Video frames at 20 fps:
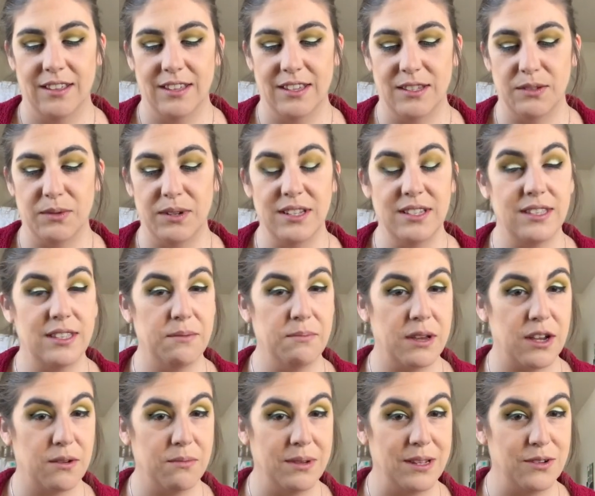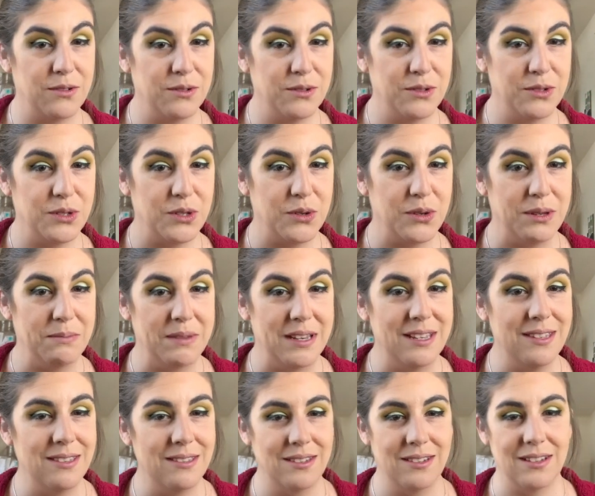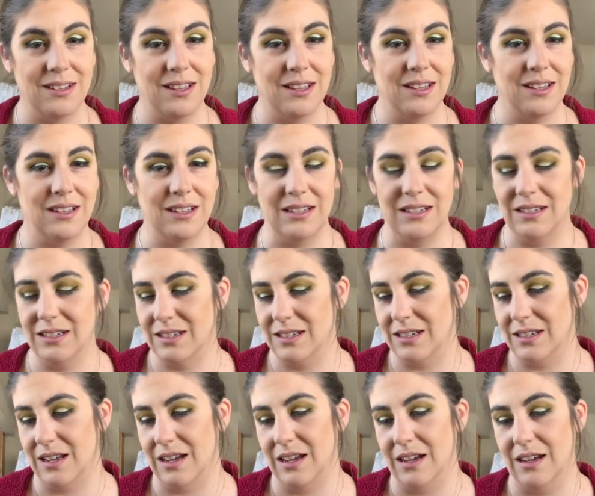this one is the Bare Minerals Dewy Mist, and